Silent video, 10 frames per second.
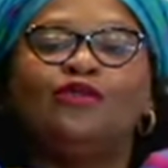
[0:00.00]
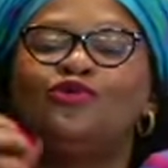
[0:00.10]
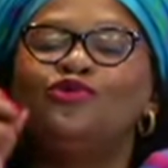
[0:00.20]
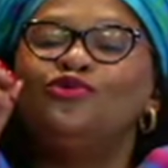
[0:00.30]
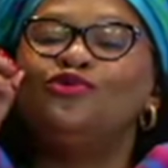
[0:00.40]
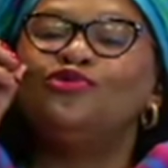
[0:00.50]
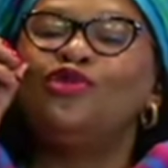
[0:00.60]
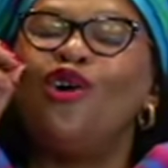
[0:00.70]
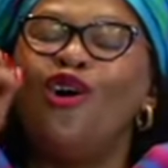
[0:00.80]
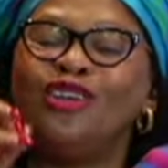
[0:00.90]
to
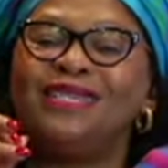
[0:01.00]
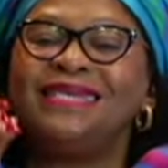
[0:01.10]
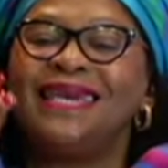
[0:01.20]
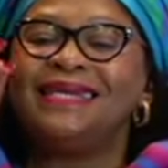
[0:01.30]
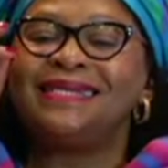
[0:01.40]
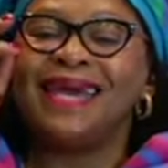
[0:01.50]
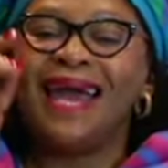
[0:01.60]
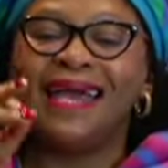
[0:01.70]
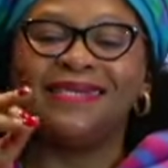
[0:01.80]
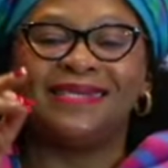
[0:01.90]

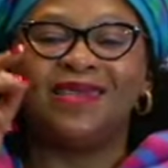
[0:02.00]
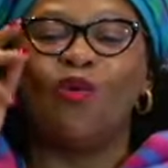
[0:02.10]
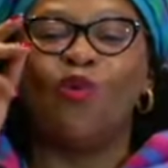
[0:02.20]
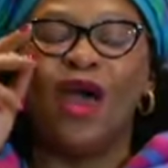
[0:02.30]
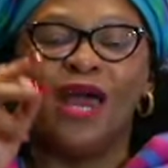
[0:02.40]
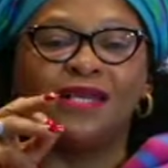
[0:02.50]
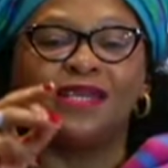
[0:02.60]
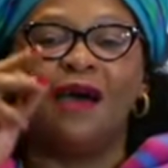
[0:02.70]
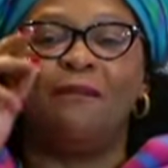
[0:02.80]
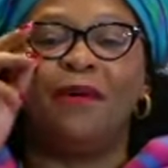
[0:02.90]
conscientize the
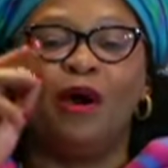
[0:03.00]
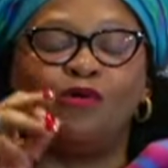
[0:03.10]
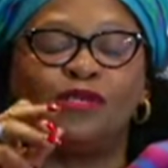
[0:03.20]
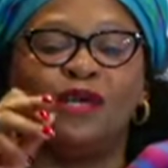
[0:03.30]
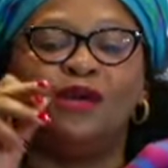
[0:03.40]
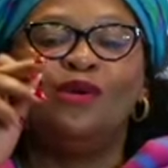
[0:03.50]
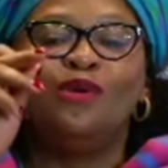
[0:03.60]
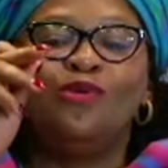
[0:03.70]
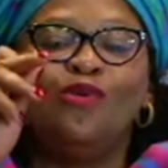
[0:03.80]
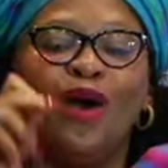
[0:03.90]
world about
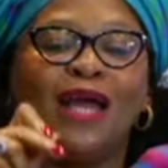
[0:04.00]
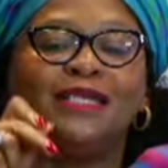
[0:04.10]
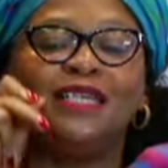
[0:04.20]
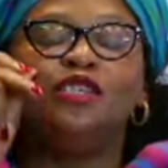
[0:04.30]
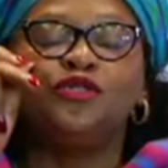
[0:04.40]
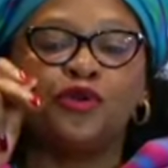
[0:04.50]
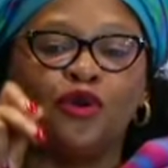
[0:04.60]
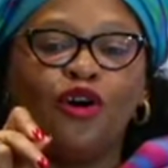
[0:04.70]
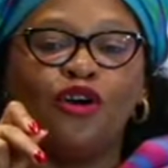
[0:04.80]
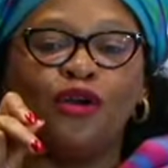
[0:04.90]
what is
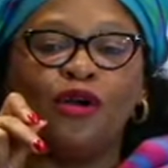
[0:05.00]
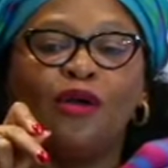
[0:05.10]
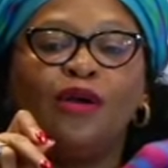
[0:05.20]
wrong